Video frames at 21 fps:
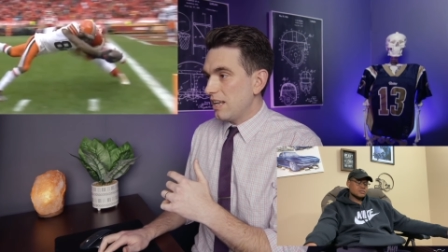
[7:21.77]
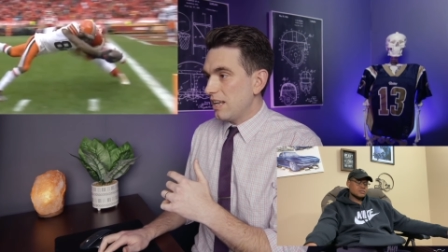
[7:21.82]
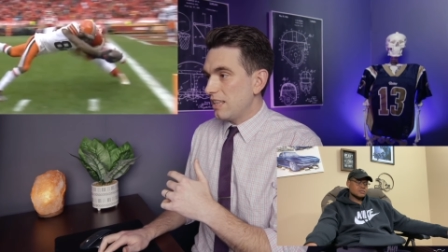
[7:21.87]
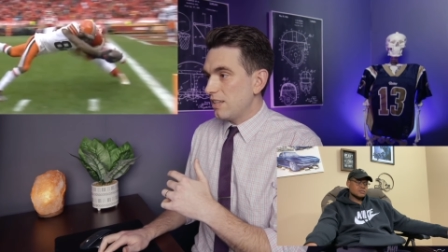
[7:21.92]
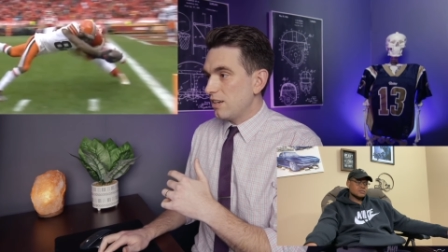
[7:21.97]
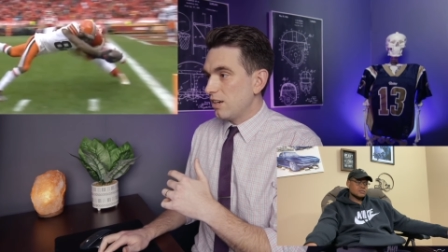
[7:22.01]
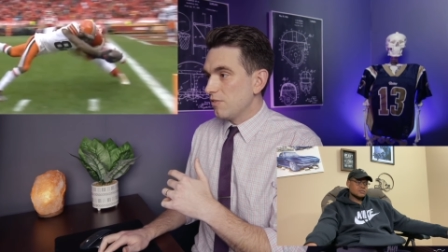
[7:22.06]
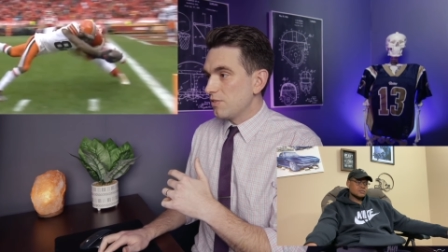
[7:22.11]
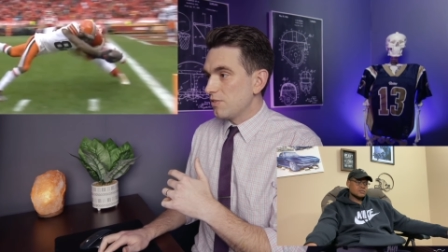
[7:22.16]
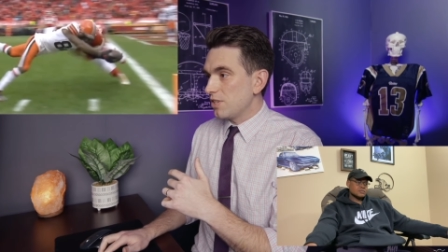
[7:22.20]

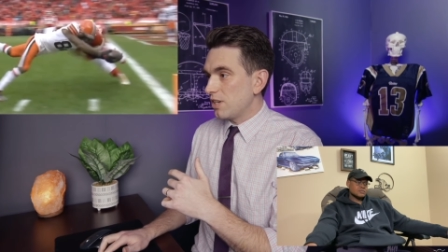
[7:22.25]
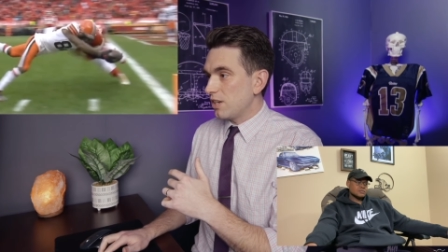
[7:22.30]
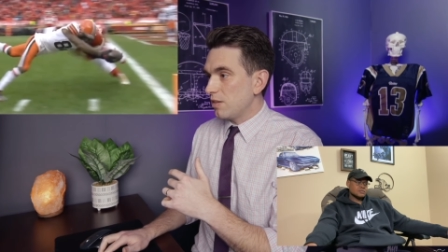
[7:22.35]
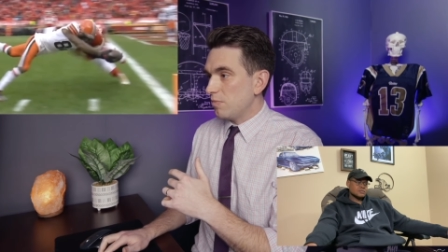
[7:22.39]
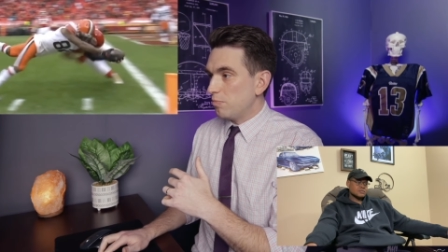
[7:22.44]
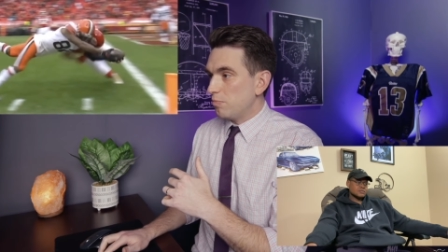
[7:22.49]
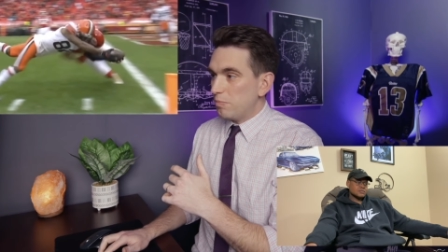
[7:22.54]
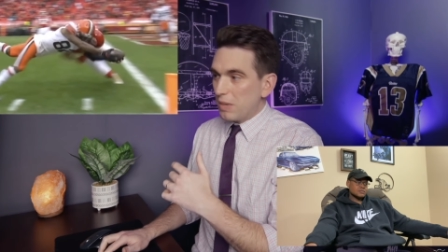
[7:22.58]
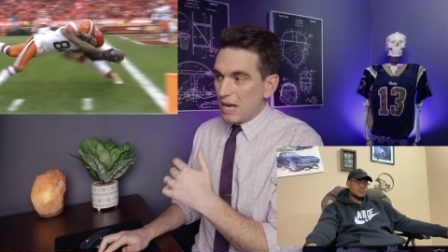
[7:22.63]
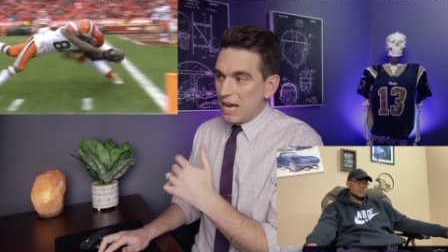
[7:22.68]
and then all of a
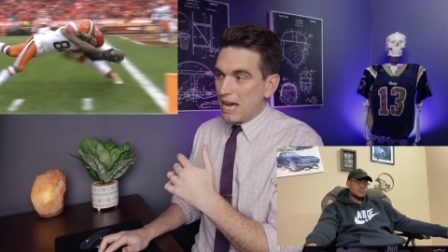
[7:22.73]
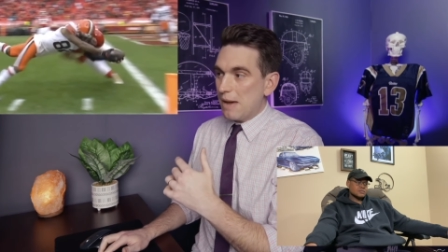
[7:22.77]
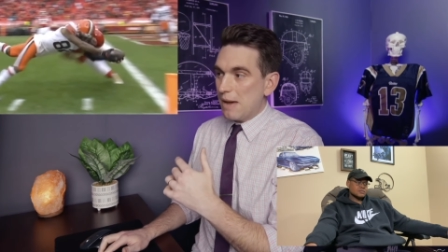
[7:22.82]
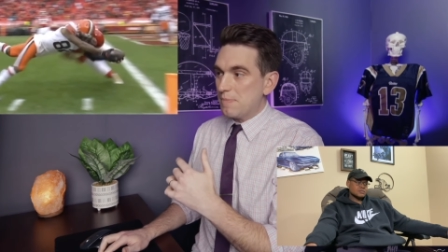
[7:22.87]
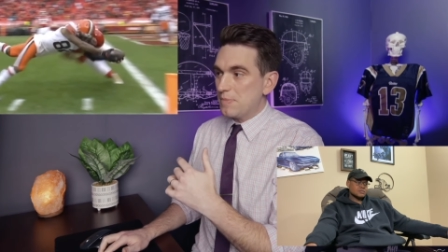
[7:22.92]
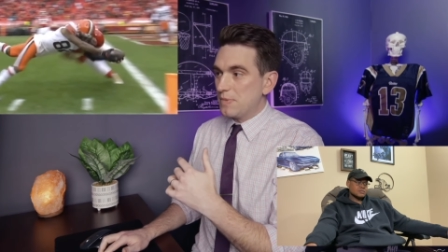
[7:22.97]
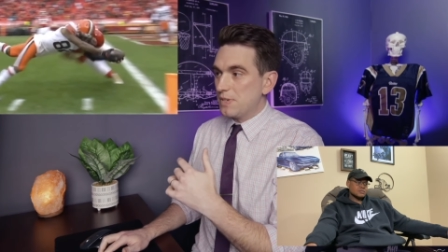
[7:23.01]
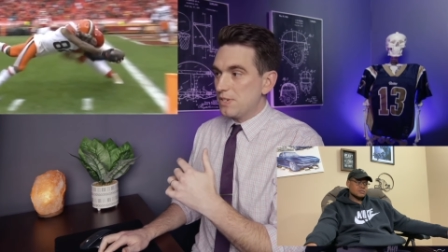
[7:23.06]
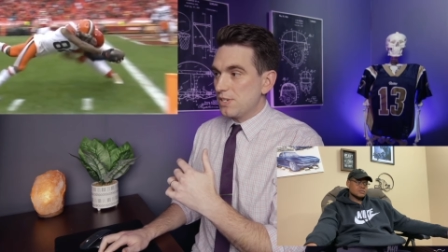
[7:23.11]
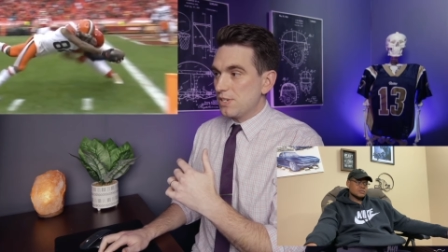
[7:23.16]
sudden,
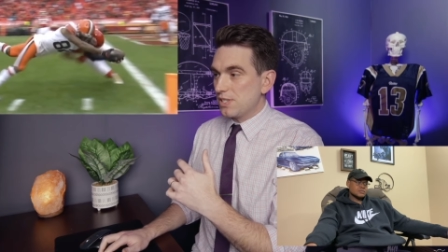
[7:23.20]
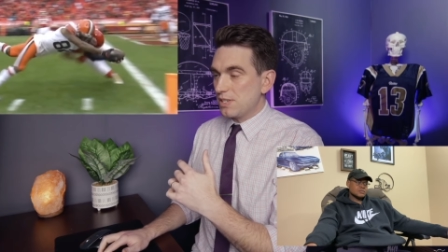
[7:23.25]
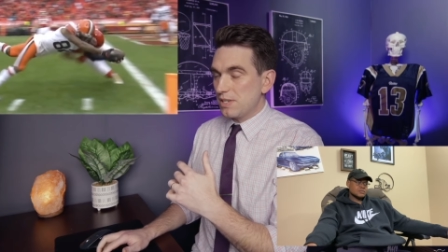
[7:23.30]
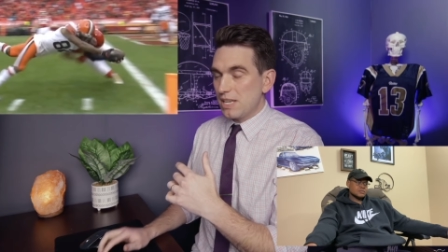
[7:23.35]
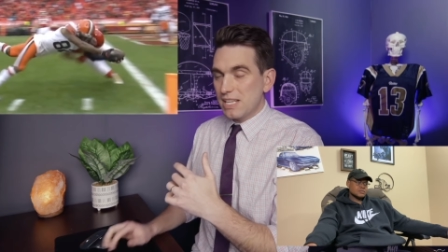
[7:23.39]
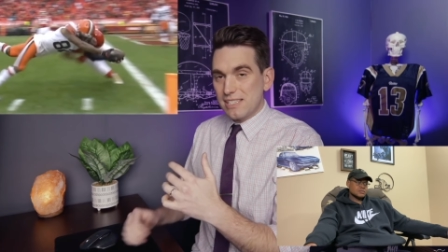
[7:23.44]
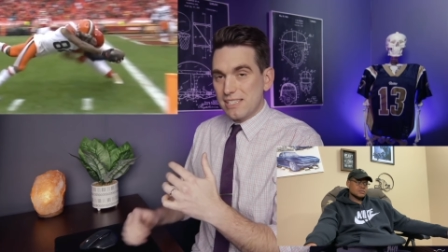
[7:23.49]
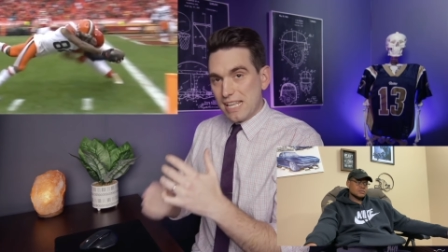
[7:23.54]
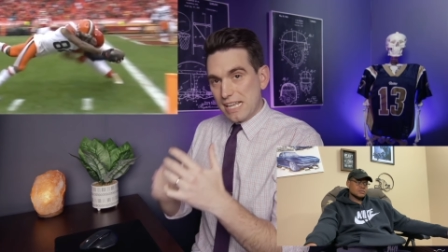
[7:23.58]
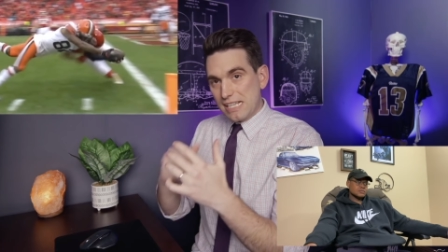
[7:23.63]
pop, just
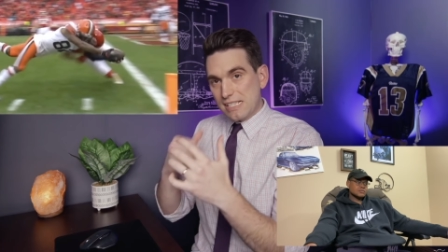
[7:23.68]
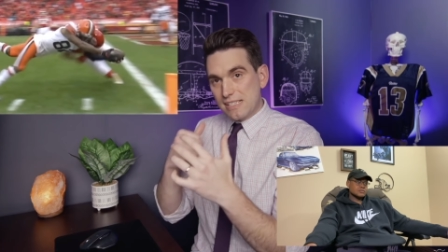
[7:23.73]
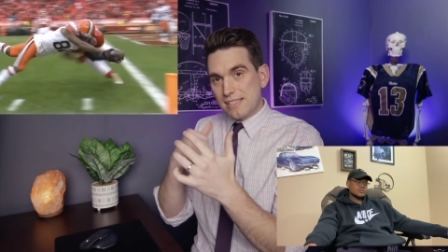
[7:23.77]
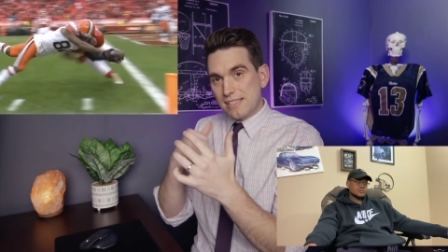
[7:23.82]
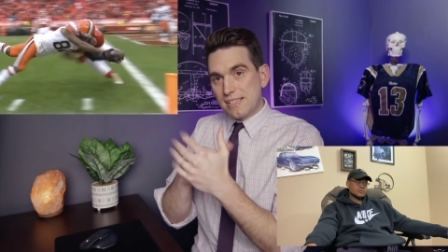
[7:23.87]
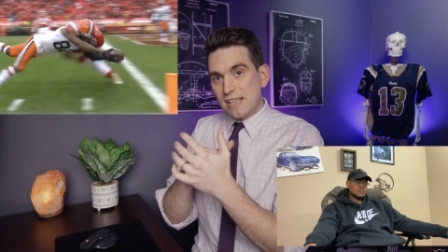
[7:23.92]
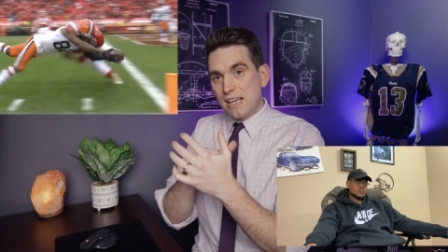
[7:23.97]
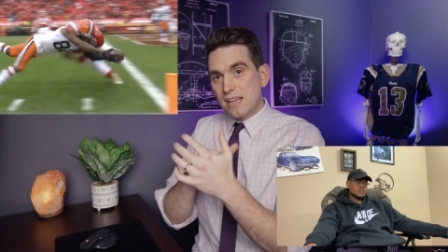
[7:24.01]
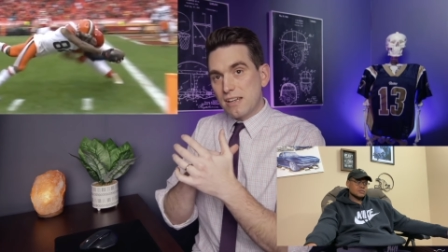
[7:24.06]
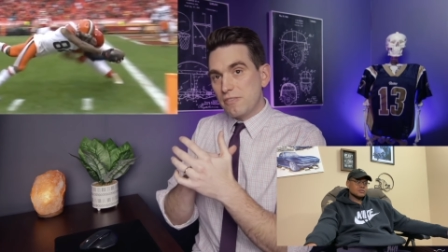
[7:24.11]
gets that
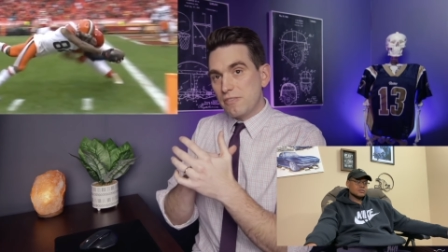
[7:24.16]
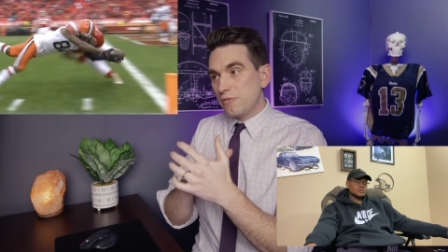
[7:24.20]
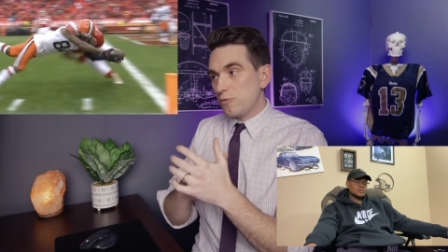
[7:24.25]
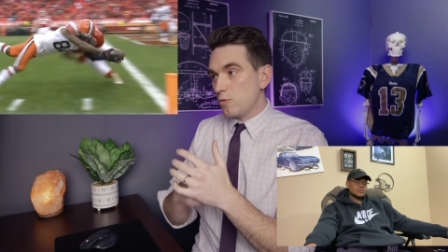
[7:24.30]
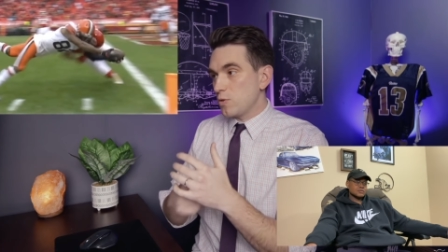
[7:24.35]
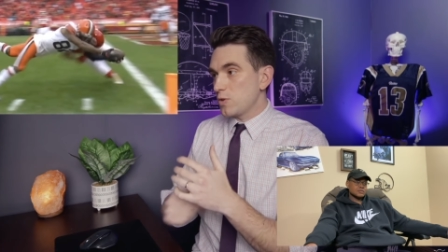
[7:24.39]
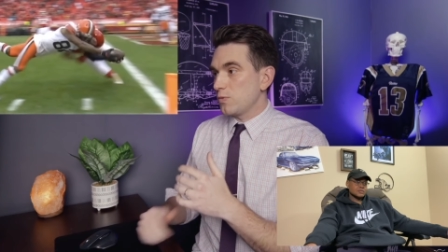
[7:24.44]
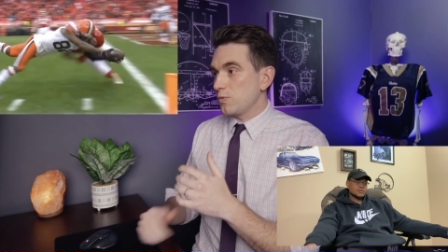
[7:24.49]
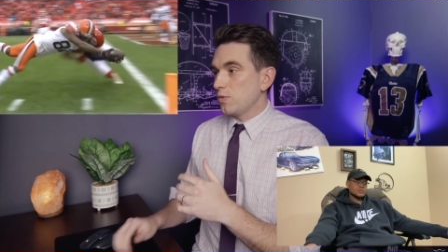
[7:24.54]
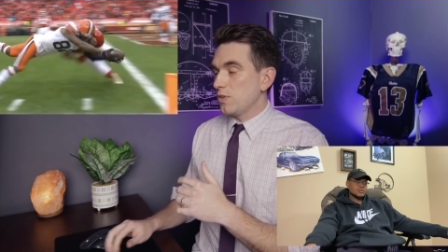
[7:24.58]
sudden
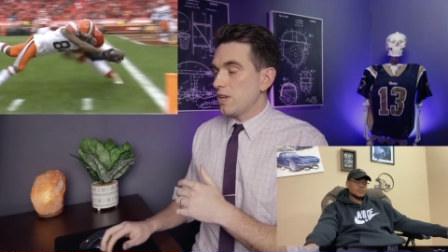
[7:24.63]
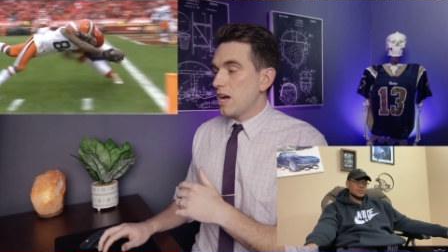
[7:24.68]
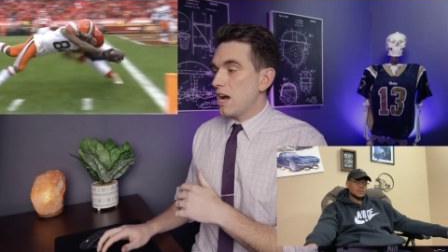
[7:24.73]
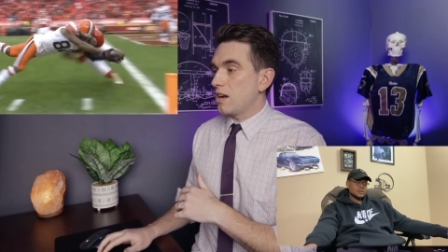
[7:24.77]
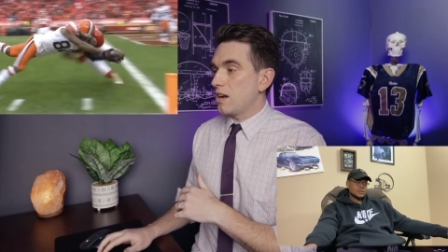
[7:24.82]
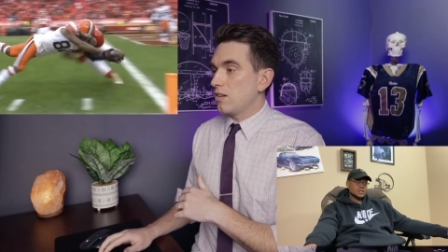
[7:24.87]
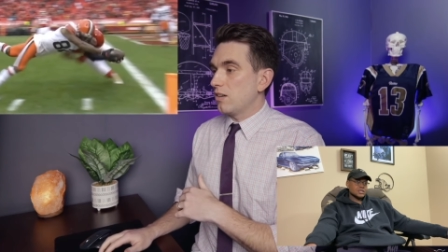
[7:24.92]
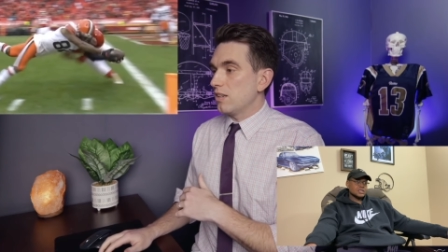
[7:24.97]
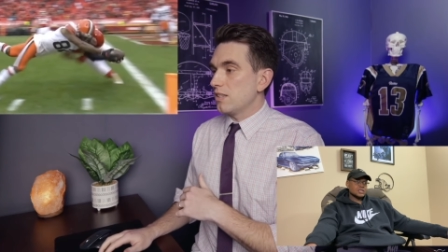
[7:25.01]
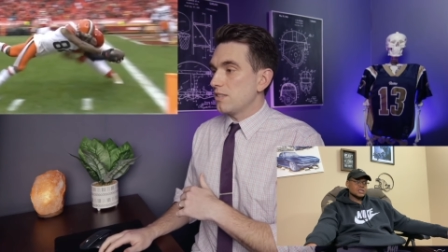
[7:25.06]
forceful
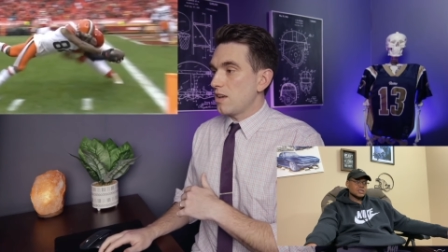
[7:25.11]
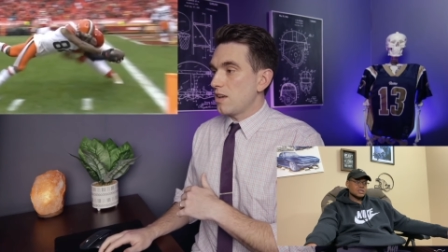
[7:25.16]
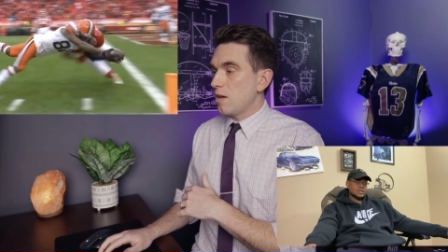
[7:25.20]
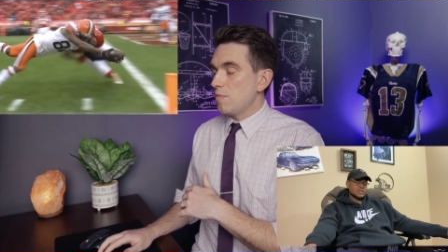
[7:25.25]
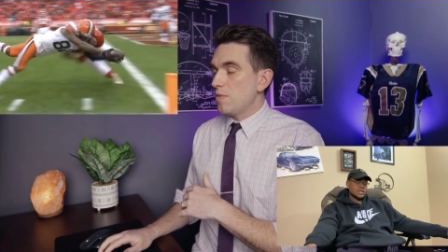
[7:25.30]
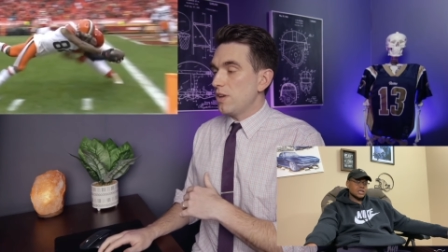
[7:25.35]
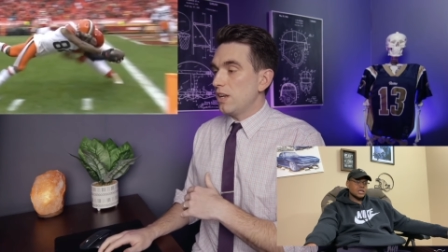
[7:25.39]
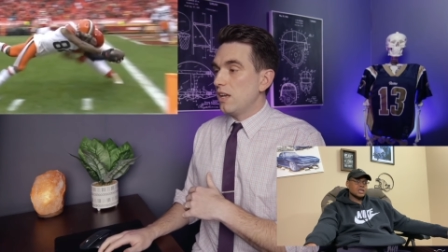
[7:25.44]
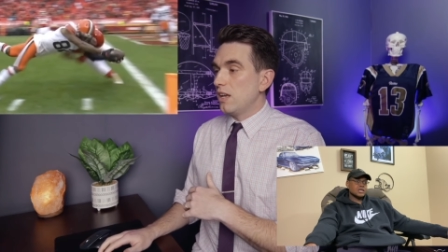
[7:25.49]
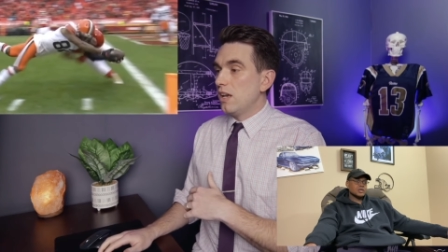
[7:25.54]
knock on his
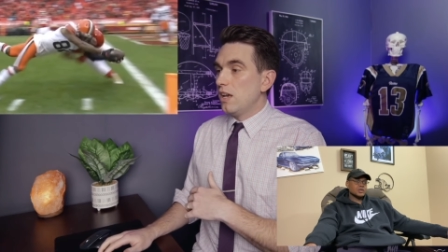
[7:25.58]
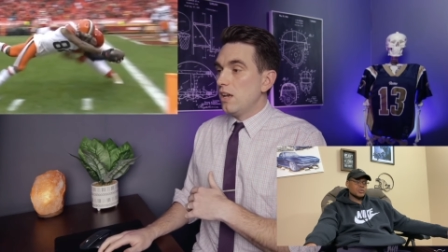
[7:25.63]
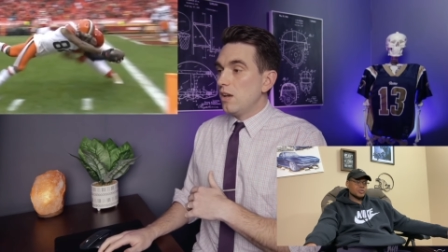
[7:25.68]
helmet,